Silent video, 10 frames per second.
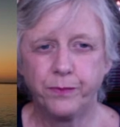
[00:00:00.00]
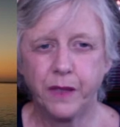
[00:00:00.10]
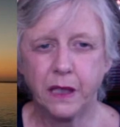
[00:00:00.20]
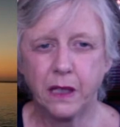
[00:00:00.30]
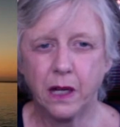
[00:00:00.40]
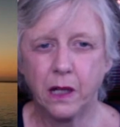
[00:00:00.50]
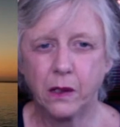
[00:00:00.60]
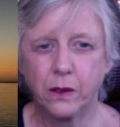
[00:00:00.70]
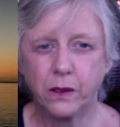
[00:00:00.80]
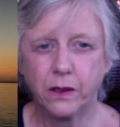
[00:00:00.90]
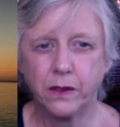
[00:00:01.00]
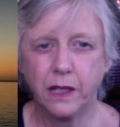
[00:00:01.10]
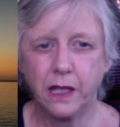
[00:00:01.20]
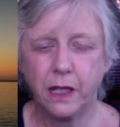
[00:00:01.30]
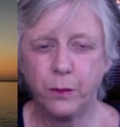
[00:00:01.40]
and conquer
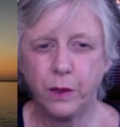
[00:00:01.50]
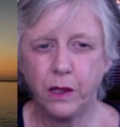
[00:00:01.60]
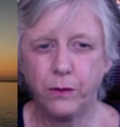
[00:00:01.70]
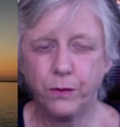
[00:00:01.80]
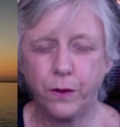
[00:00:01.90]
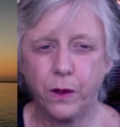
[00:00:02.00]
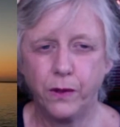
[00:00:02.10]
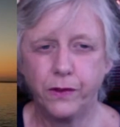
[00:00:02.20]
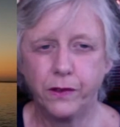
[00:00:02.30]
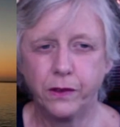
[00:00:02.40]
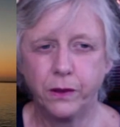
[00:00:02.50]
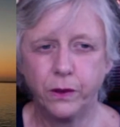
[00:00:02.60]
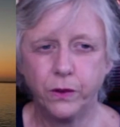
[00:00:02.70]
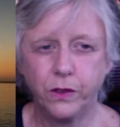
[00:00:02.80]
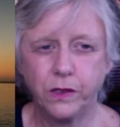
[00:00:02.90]
the enemy of faults and
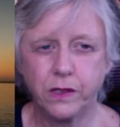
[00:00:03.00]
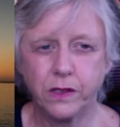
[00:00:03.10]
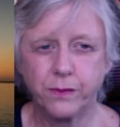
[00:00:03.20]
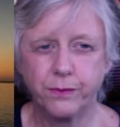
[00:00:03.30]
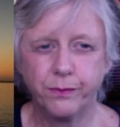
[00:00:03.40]
delusions.